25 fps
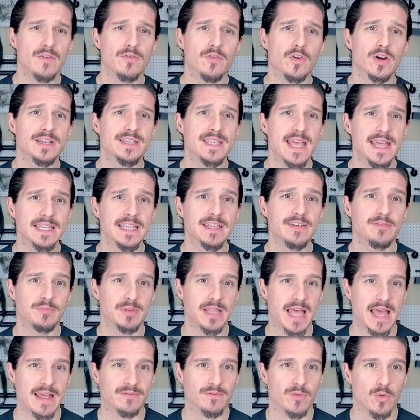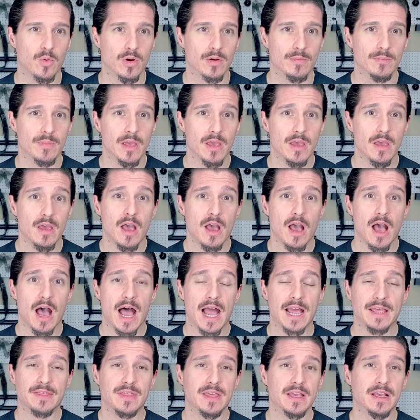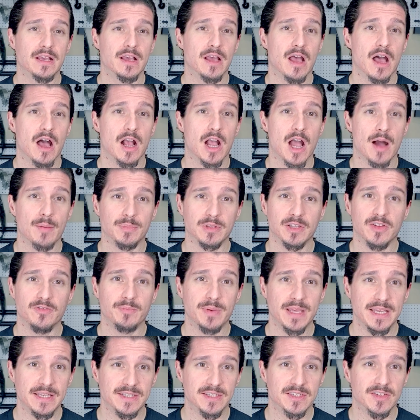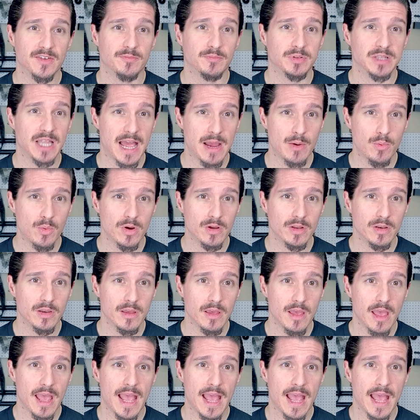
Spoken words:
For a deadlift platform, I think a couple of pieces of plywood